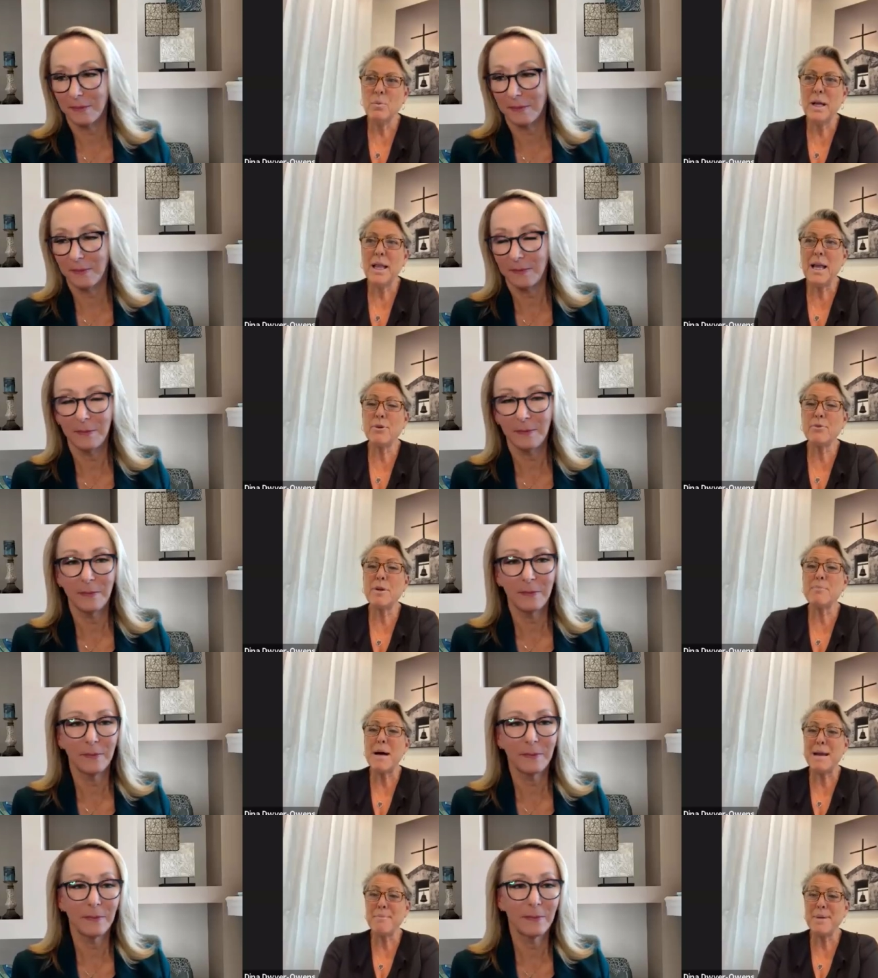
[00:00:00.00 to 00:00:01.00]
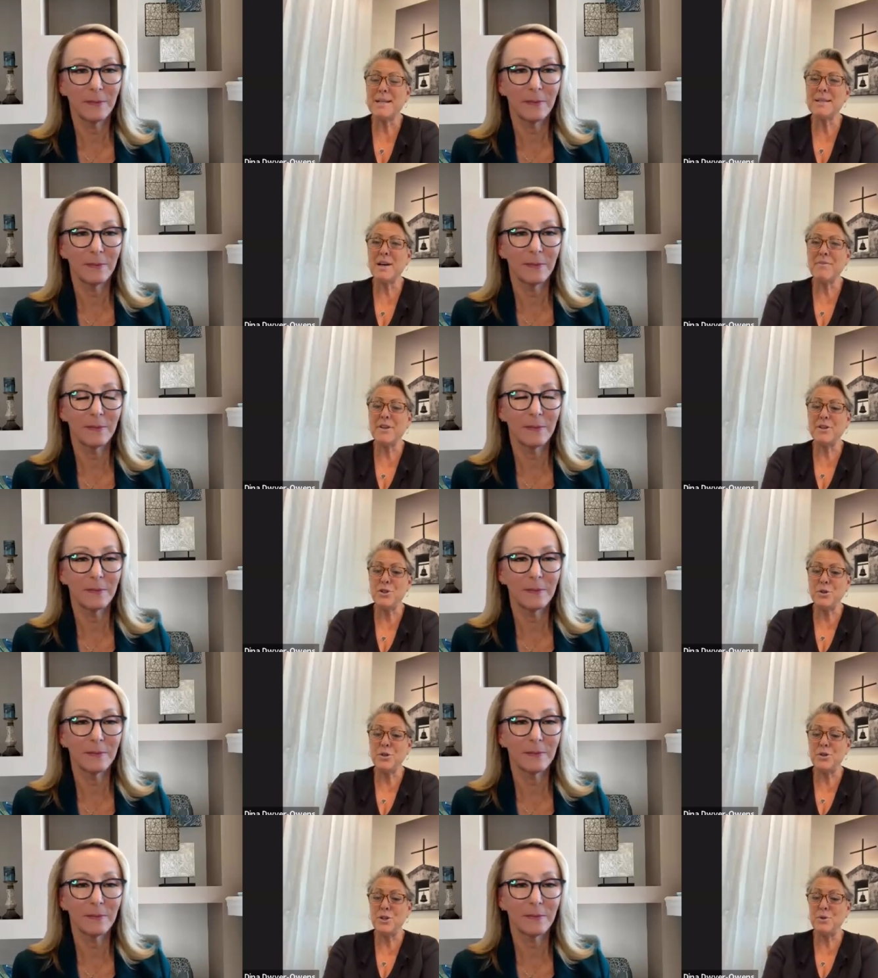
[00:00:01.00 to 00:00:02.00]
Speaker 1: Well, I would remind myself that
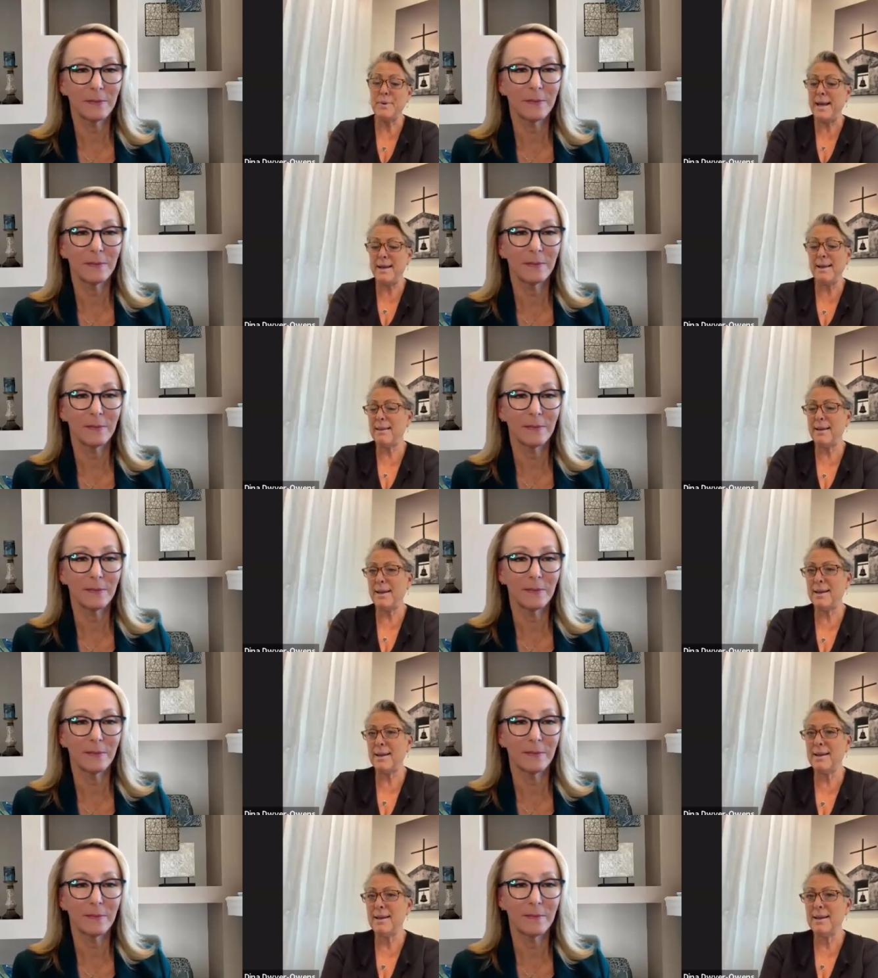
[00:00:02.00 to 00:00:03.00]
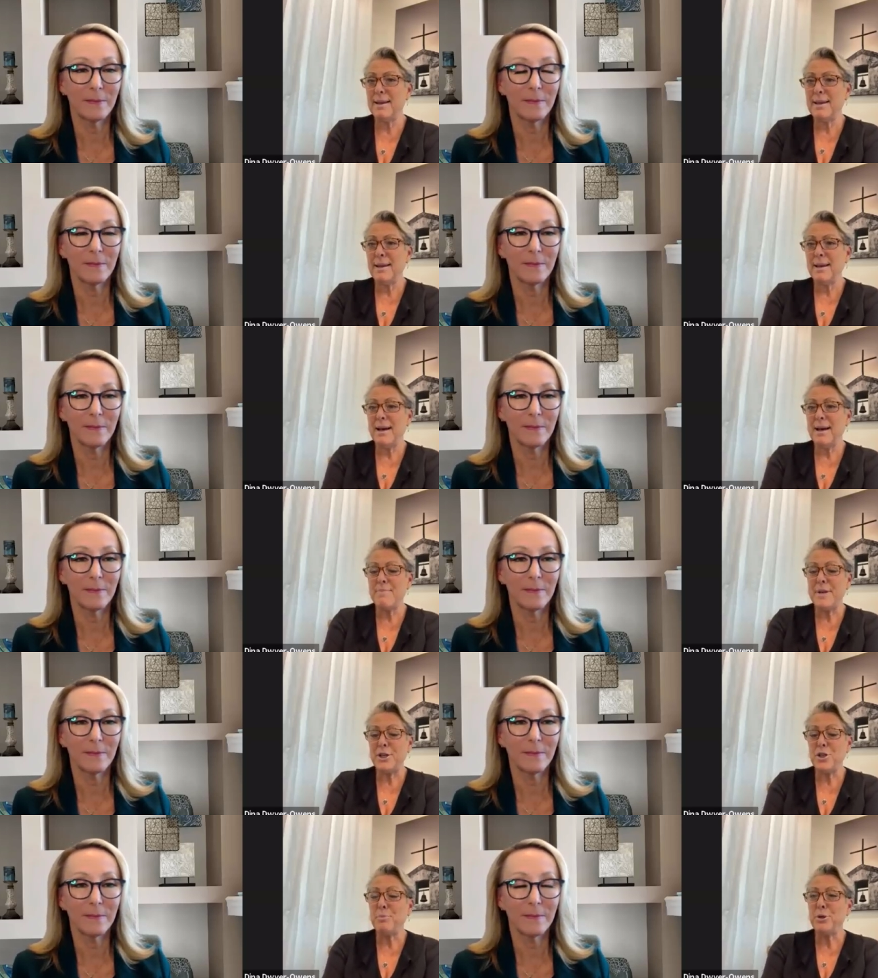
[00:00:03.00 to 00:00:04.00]
you can do anything um,
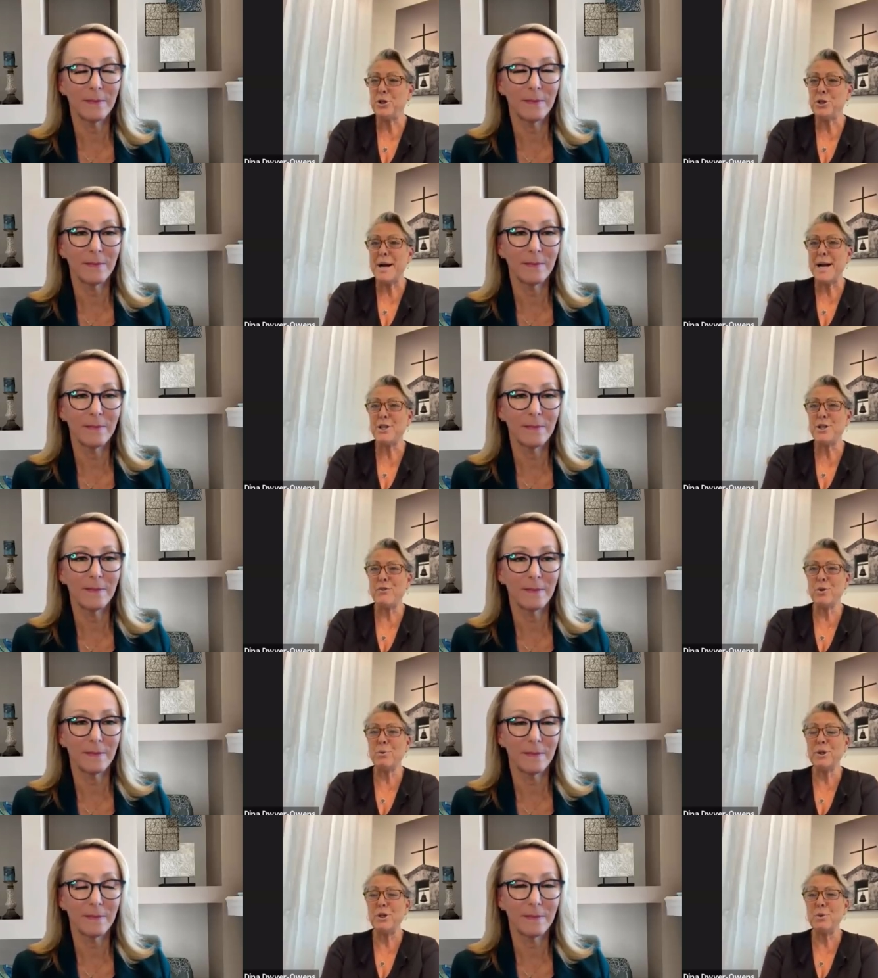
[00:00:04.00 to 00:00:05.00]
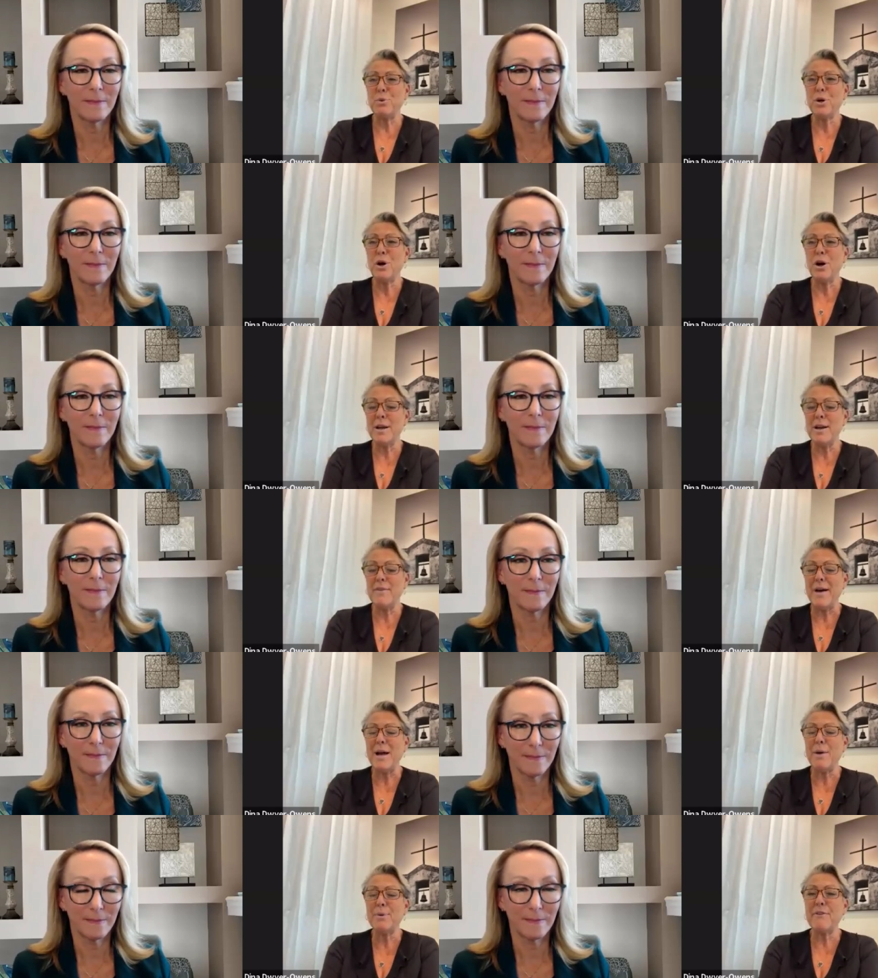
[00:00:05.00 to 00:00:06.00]
that you put your mind to if you're willing to work hard enough.
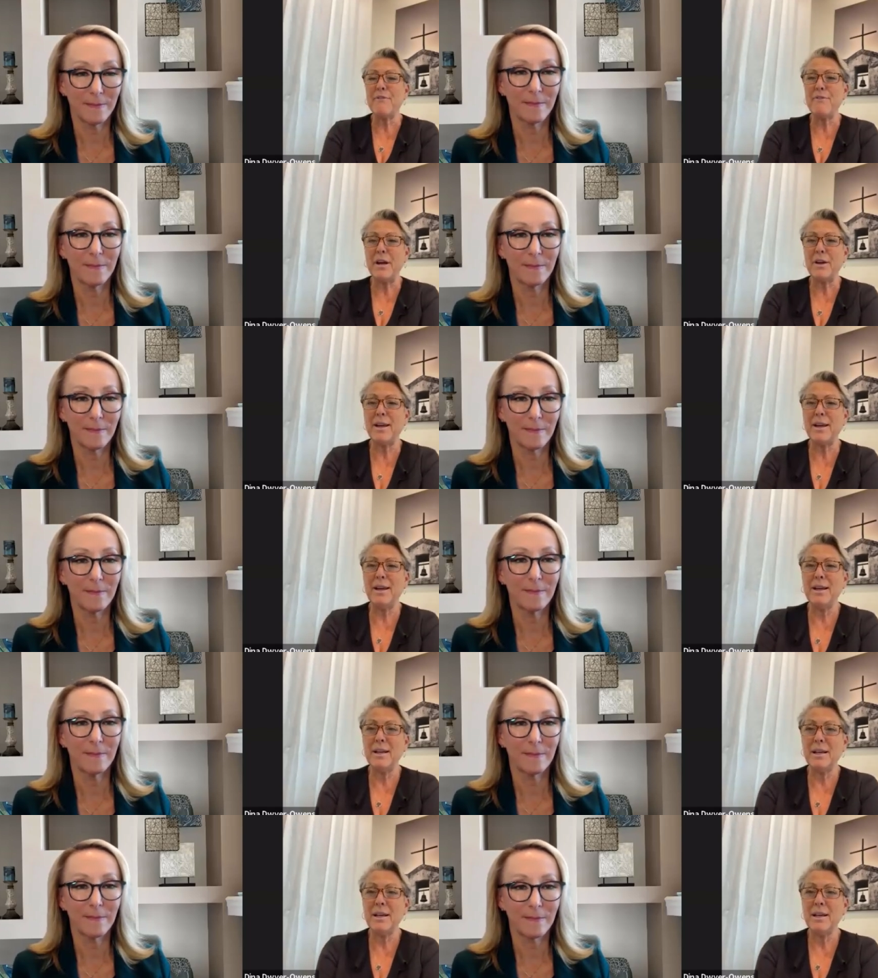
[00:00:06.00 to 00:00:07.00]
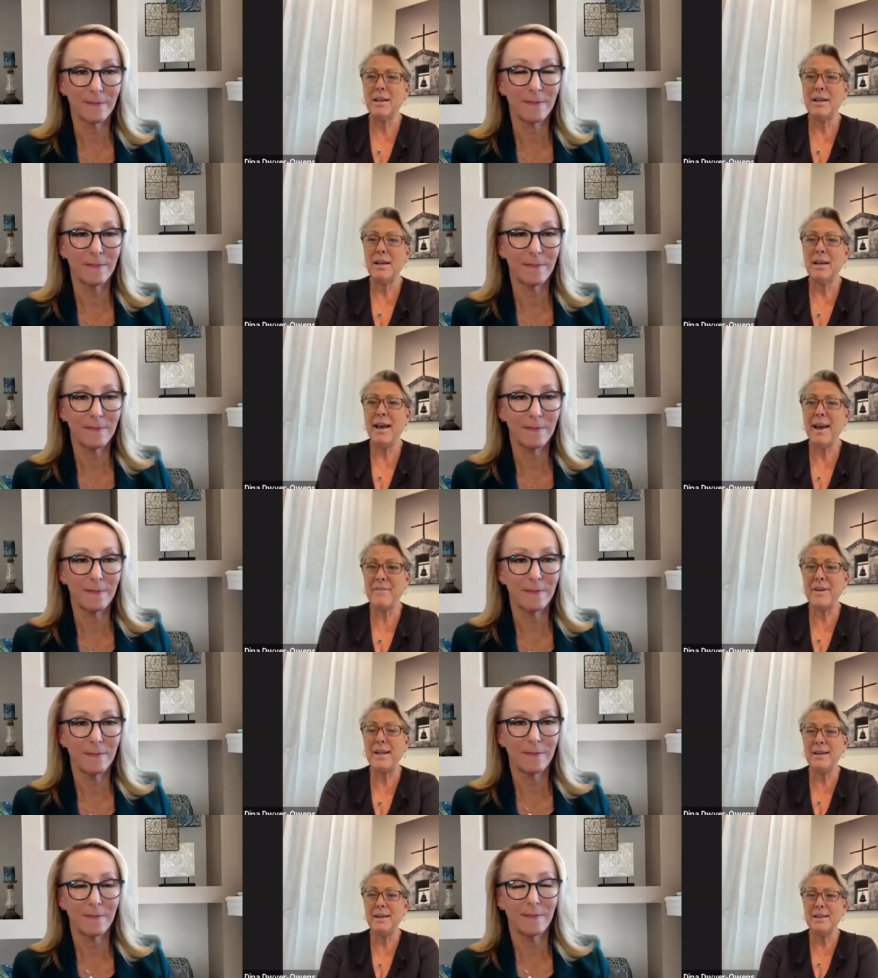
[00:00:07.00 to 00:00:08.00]
I was a very
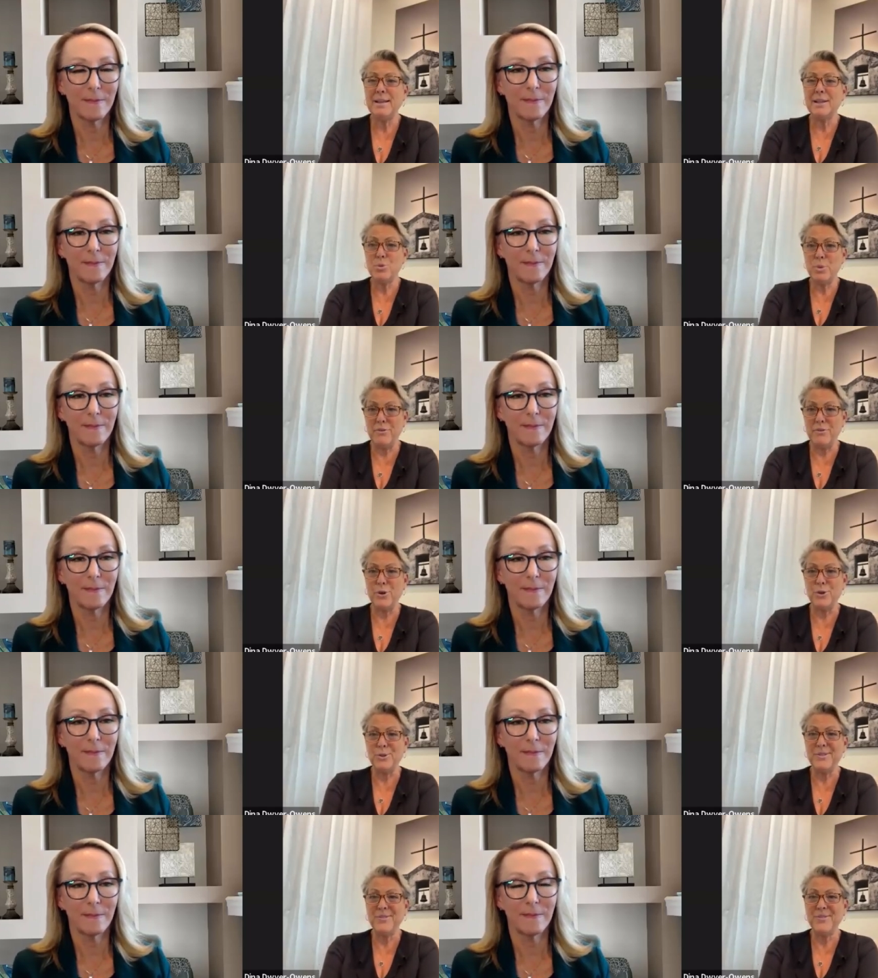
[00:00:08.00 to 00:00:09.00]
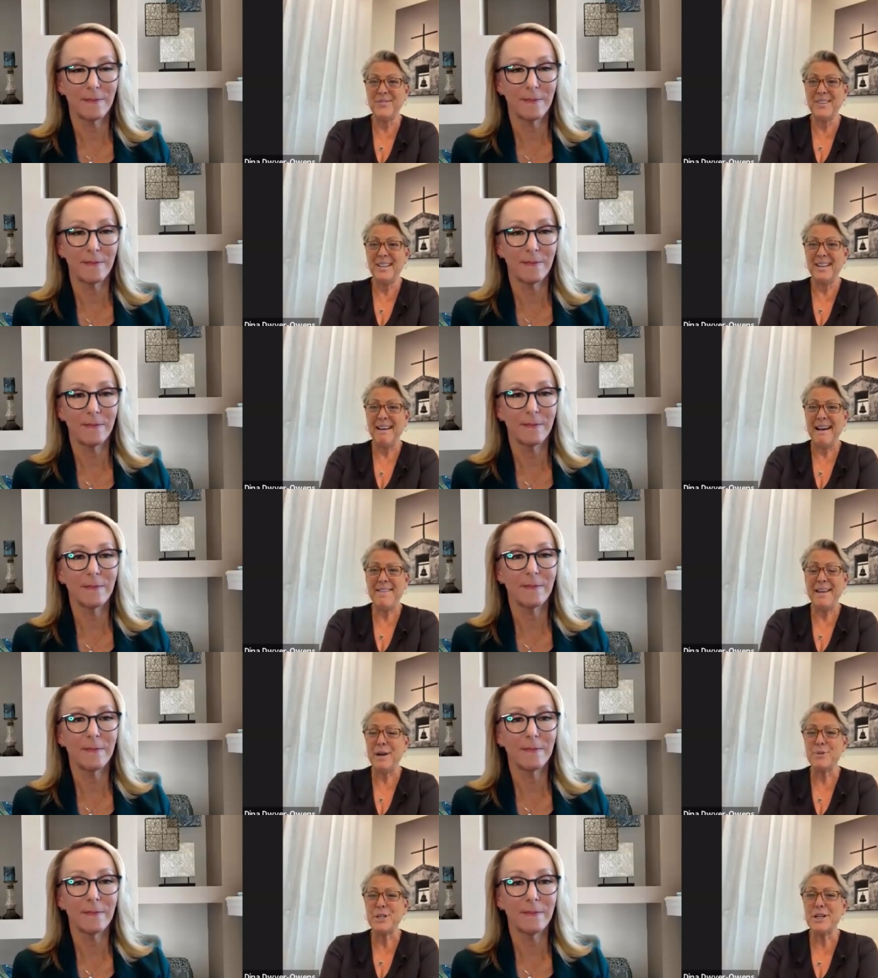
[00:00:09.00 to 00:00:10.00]
heavy 12 year old. I
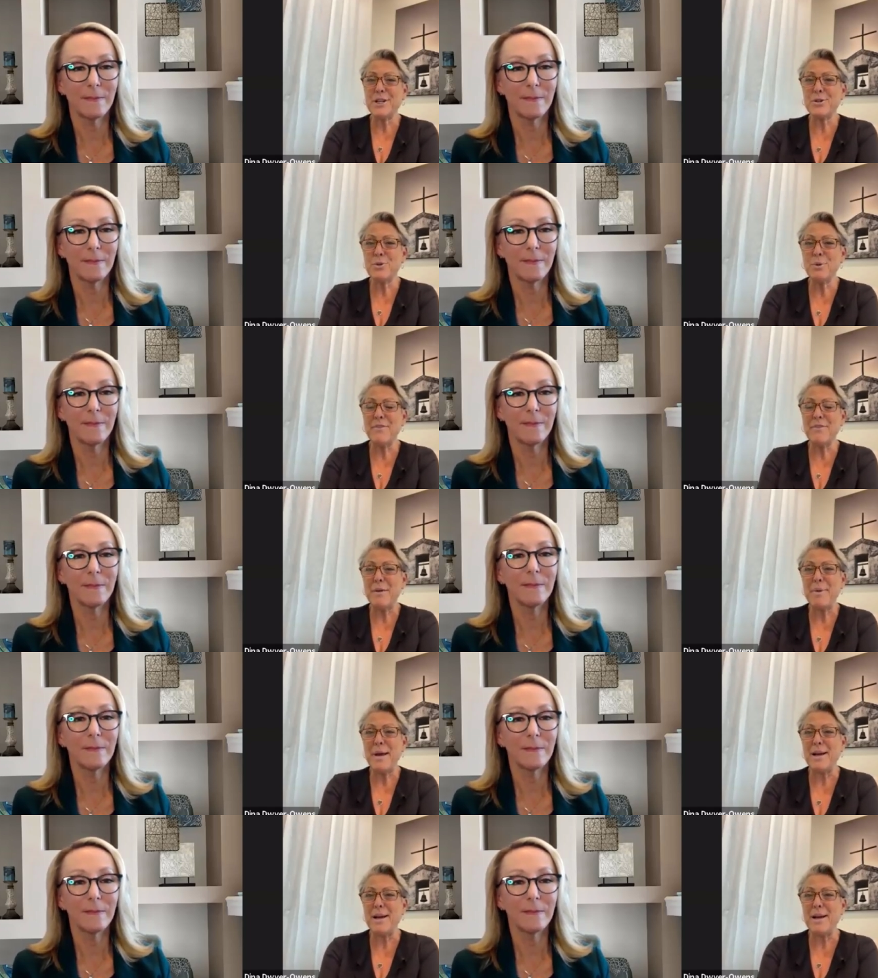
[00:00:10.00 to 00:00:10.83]
think I was 125